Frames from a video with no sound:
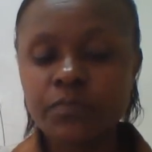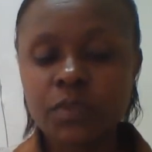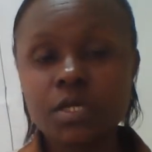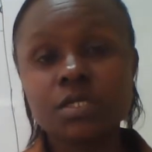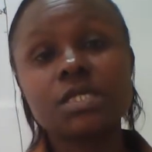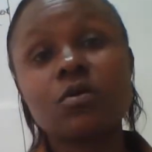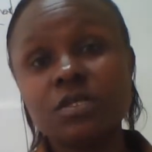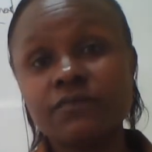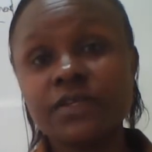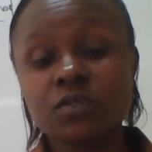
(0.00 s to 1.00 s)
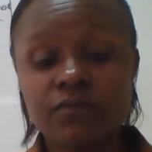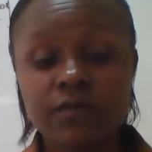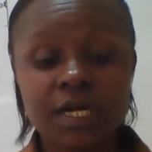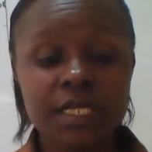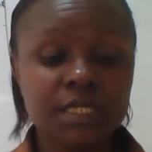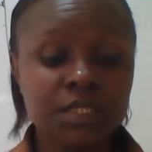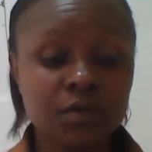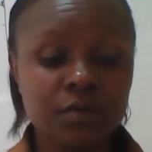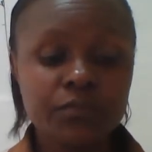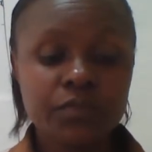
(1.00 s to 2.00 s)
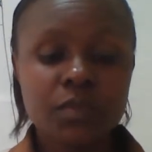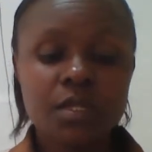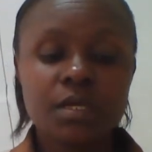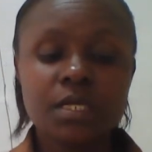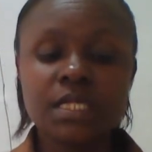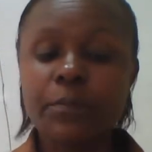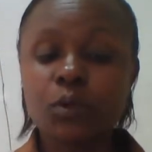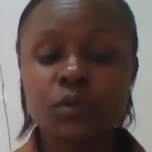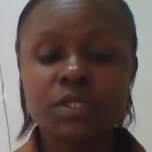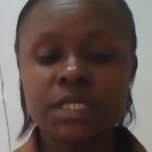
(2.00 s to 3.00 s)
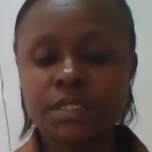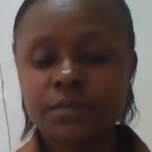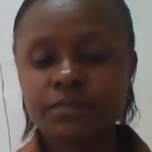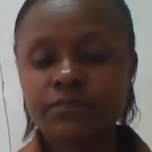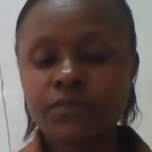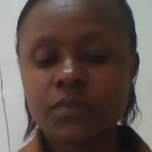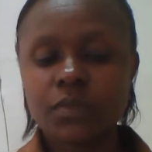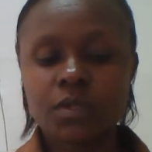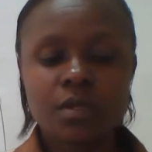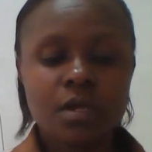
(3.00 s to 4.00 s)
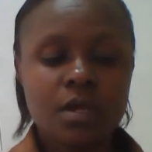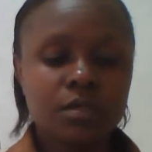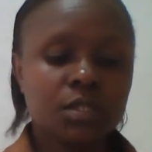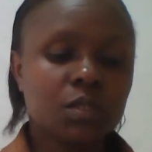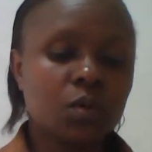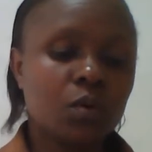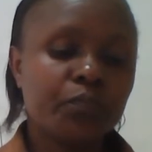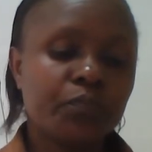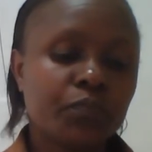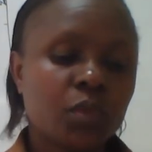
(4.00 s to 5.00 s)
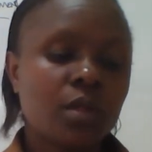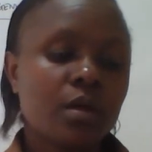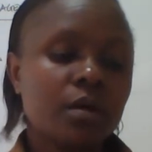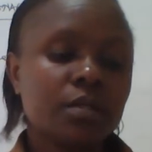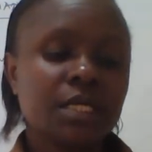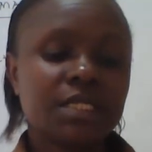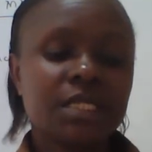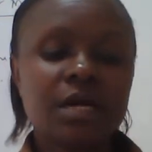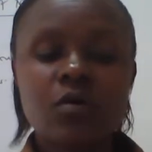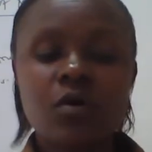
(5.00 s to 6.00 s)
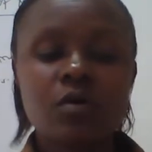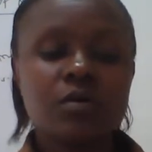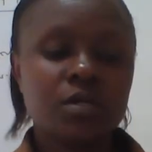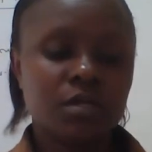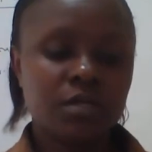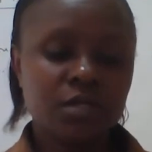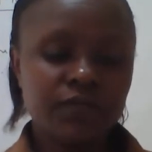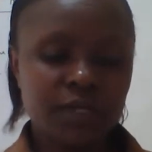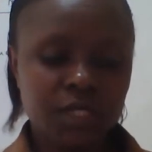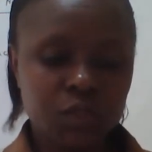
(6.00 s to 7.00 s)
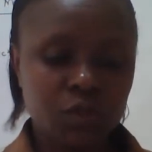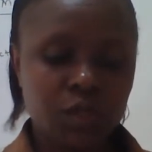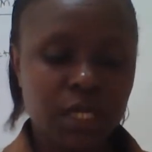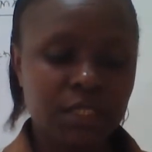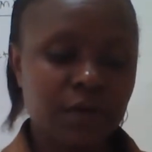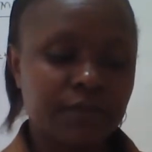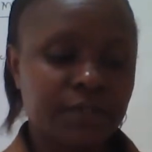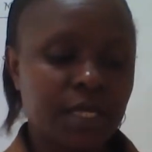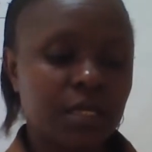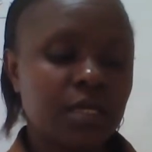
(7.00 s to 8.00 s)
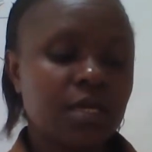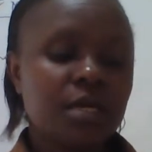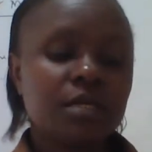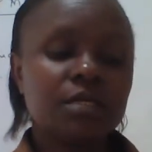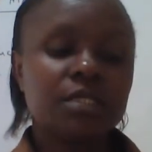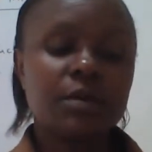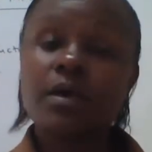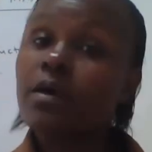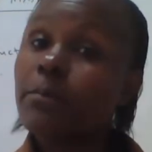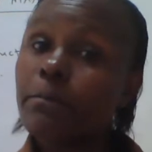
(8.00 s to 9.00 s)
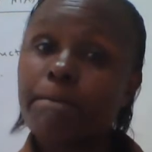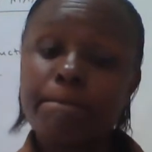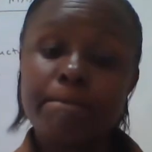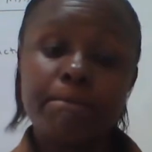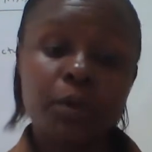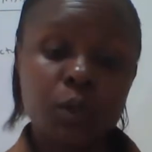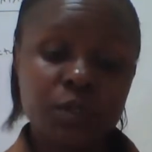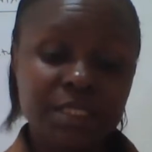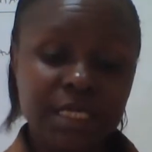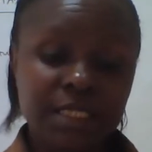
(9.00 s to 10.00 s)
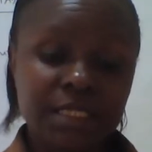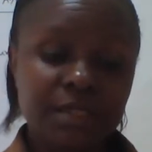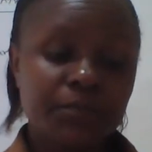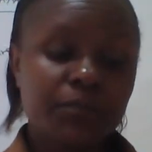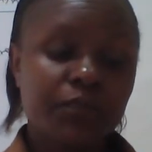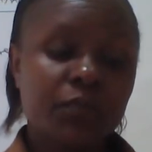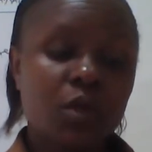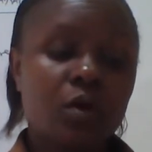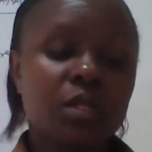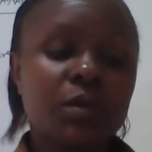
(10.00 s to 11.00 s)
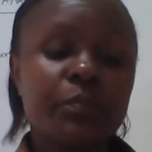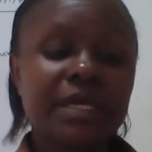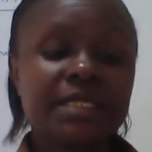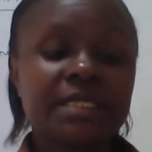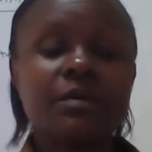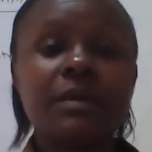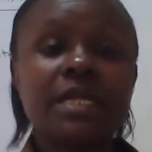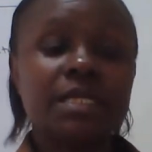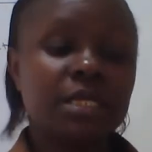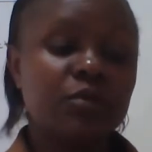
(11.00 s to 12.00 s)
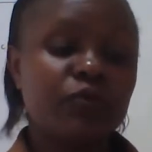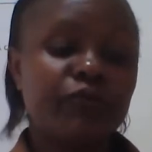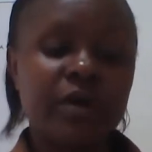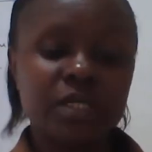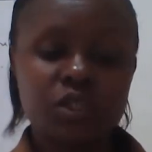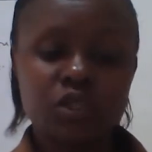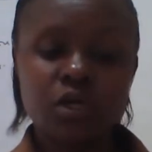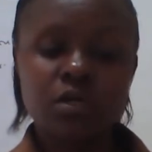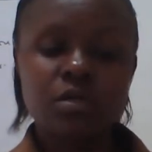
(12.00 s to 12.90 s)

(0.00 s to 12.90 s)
definition of organization is a process. So the second definition, as I've said, is the process or the basic managerial function,